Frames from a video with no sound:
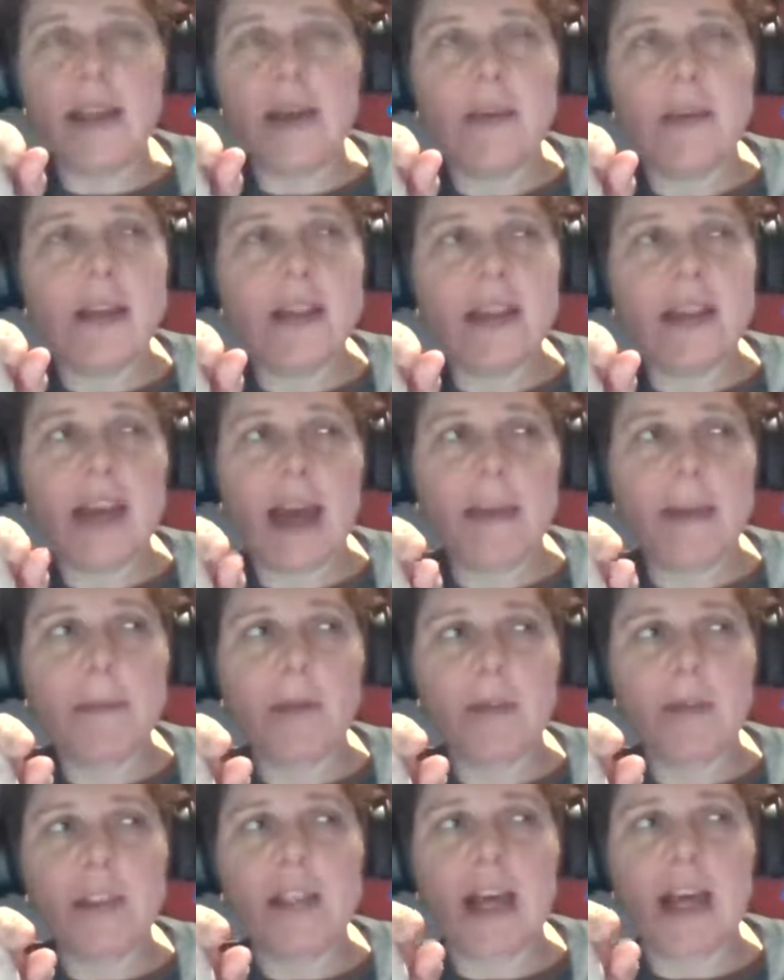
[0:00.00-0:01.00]
about the
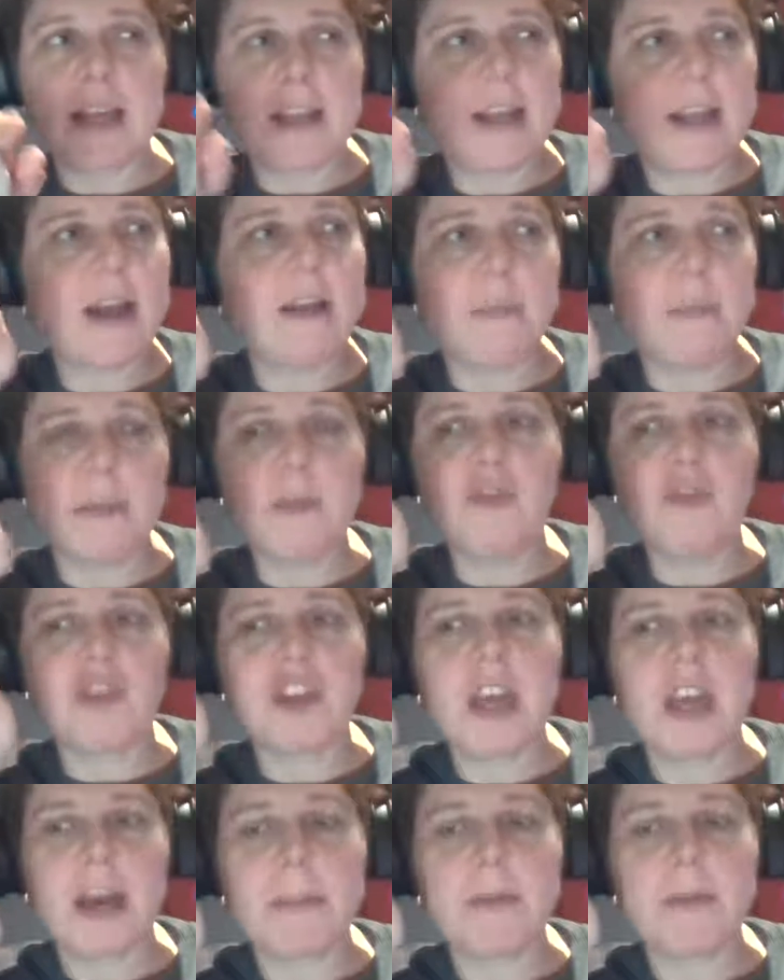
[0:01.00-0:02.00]
capital stack and how to build your
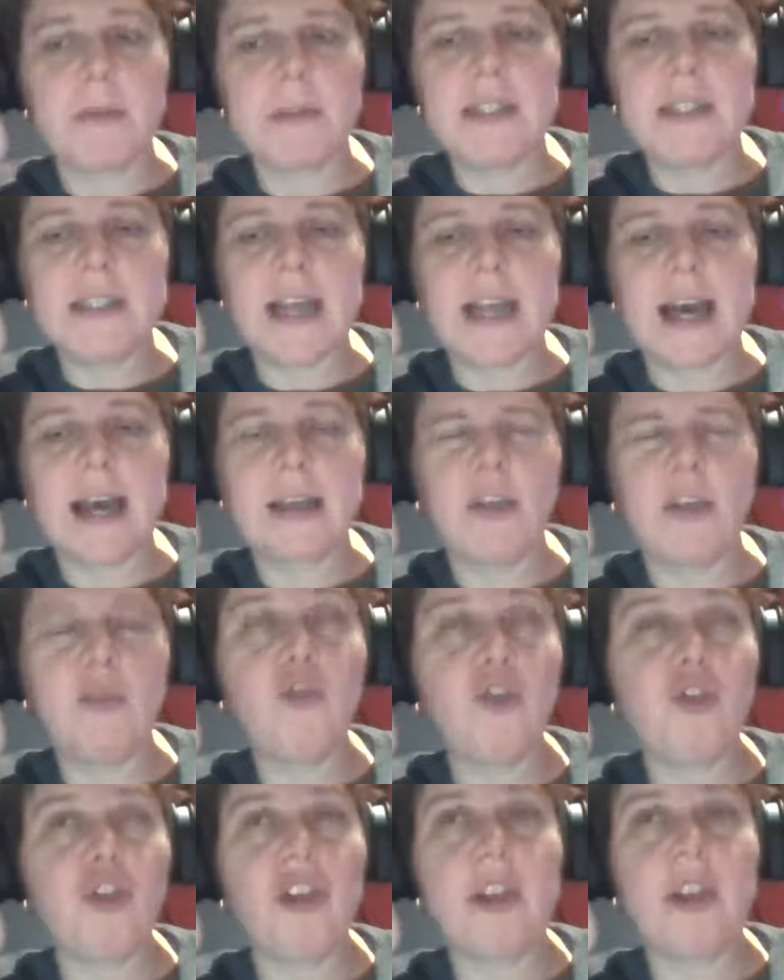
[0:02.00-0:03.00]
capital stack, you
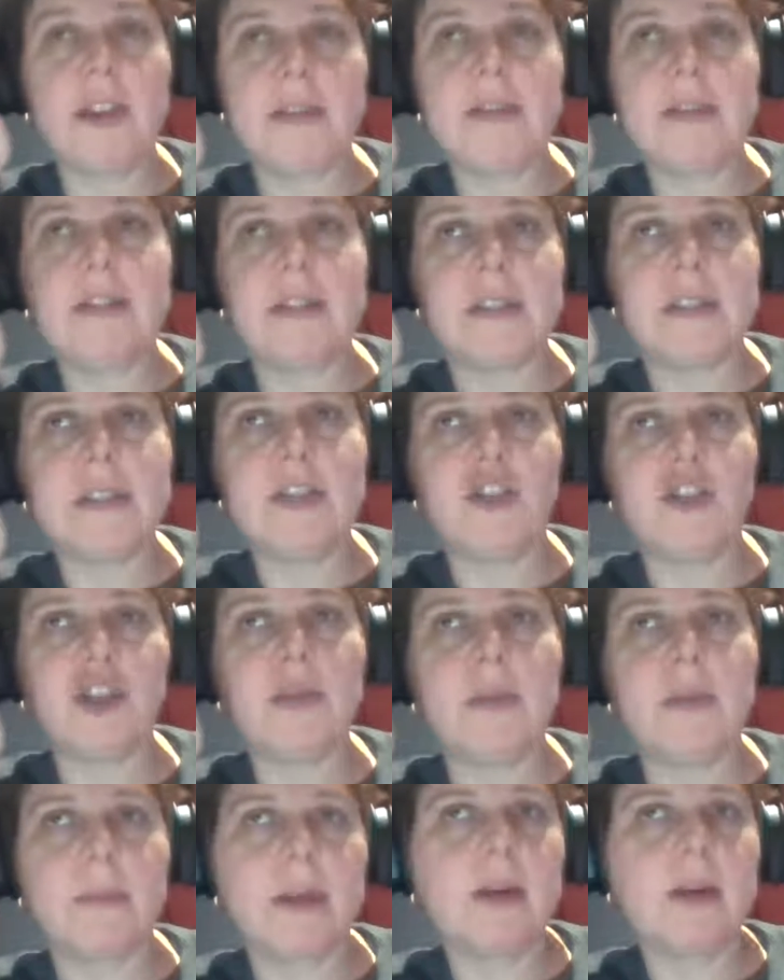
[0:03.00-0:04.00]
should listen to this
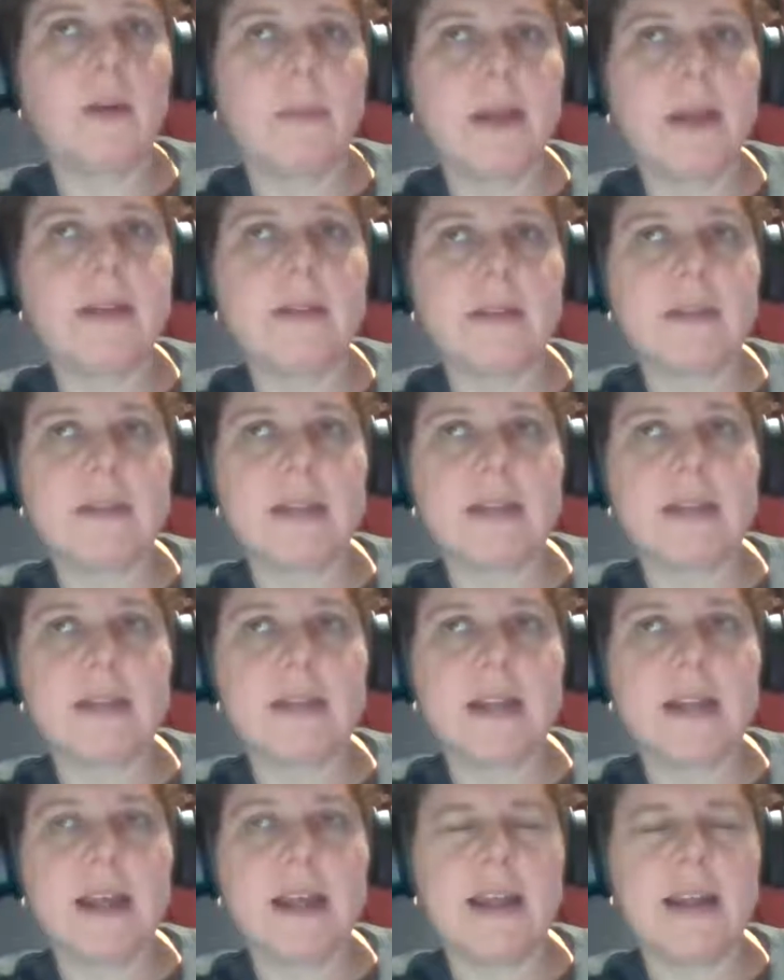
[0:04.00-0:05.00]
show with Michael Mendelson
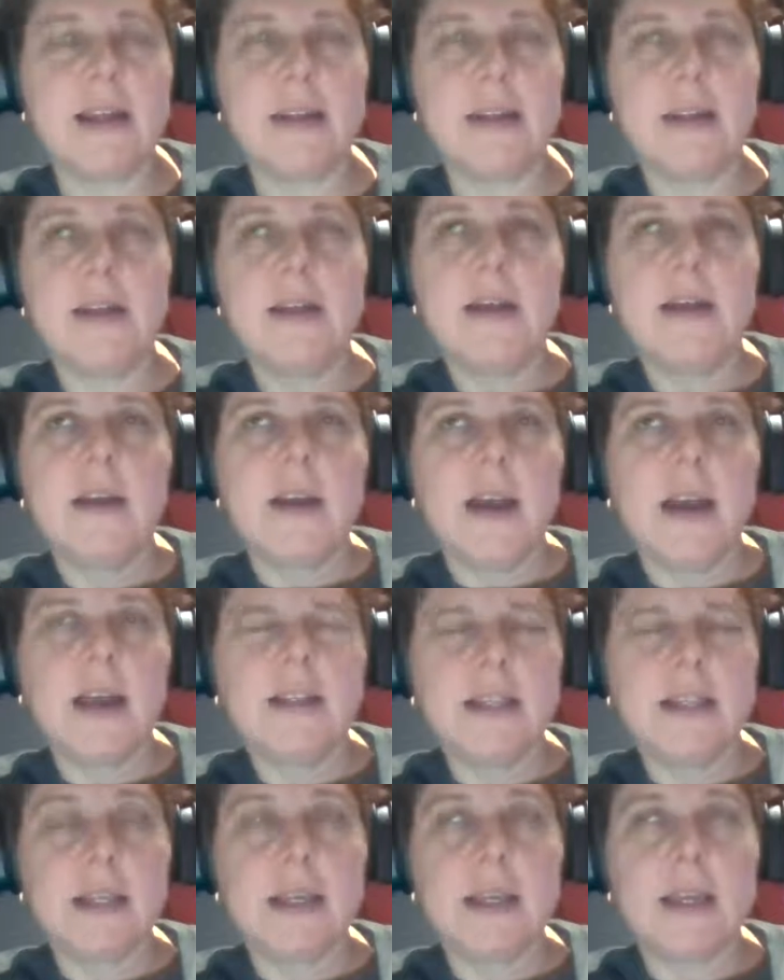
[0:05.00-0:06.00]
tonight.
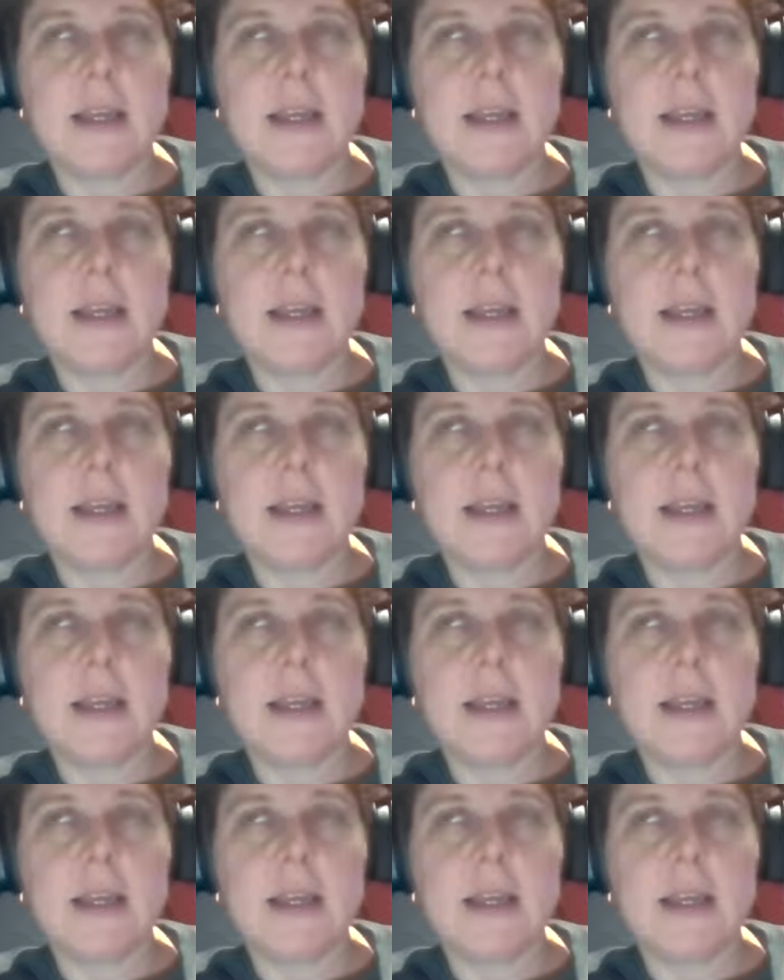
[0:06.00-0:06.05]
It's like he